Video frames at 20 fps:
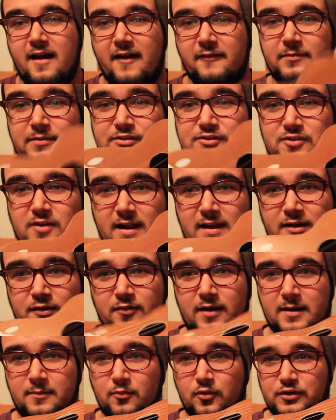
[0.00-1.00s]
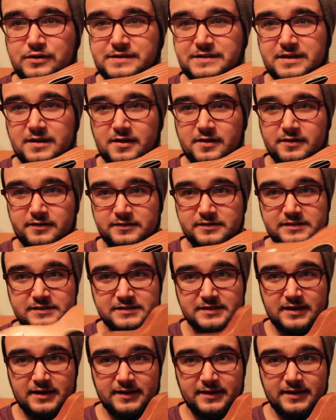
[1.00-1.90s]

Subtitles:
I've been trying to write more songs.